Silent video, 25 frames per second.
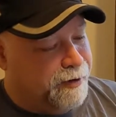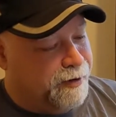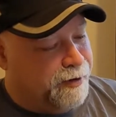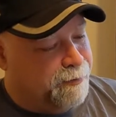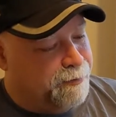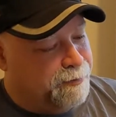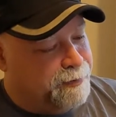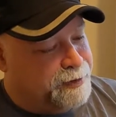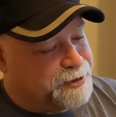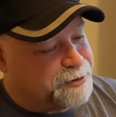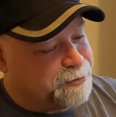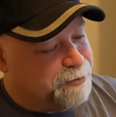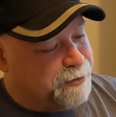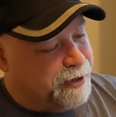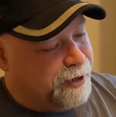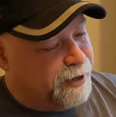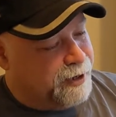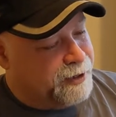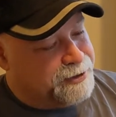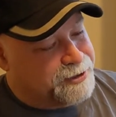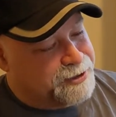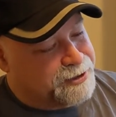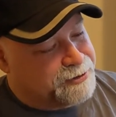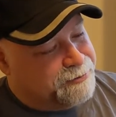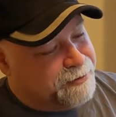This one
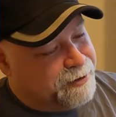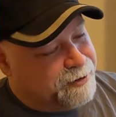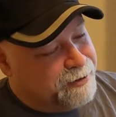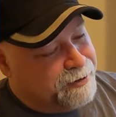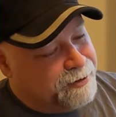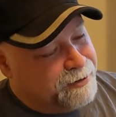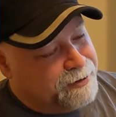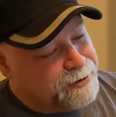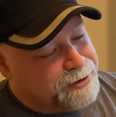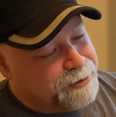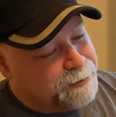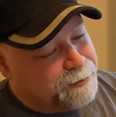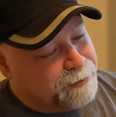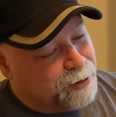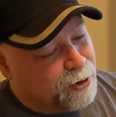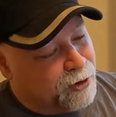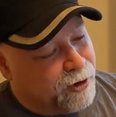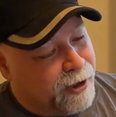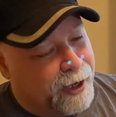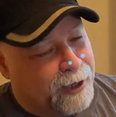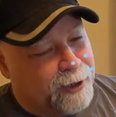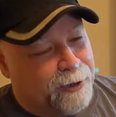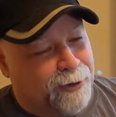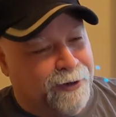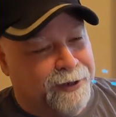has some little
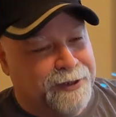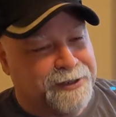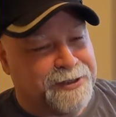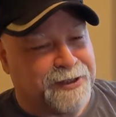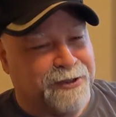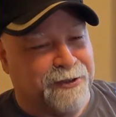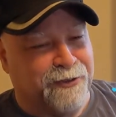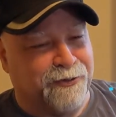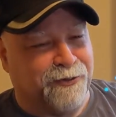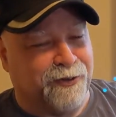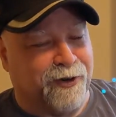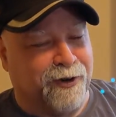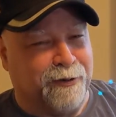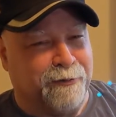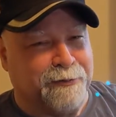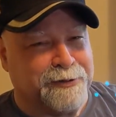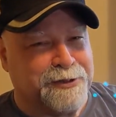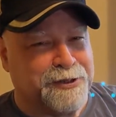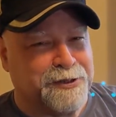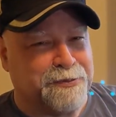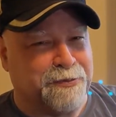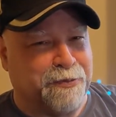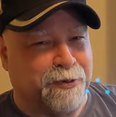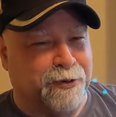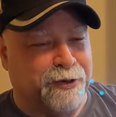headlights in the front, which
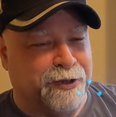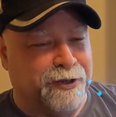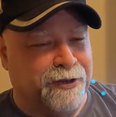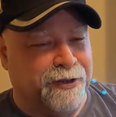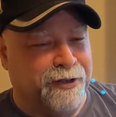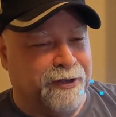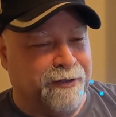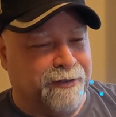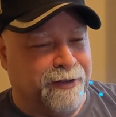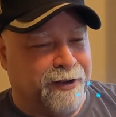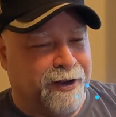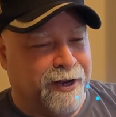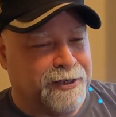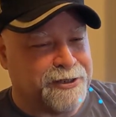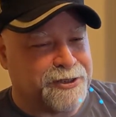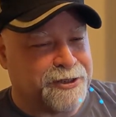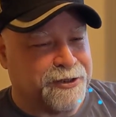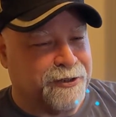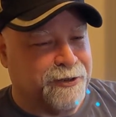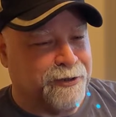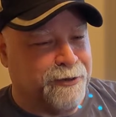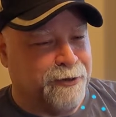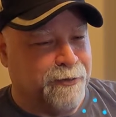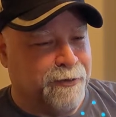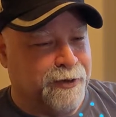is pretty neat. That actually
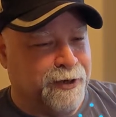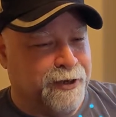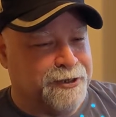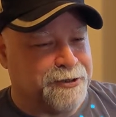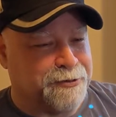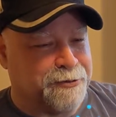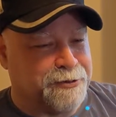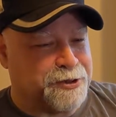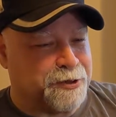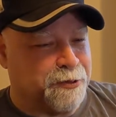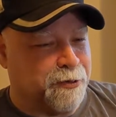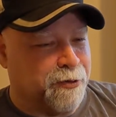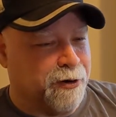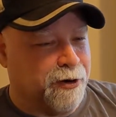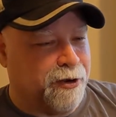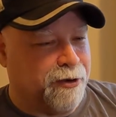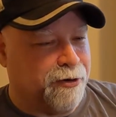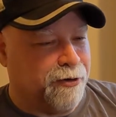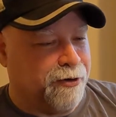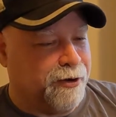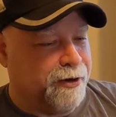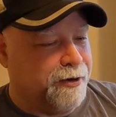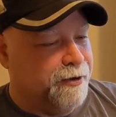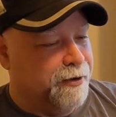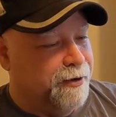illuminates what you're working
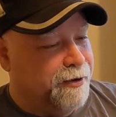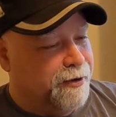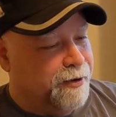on.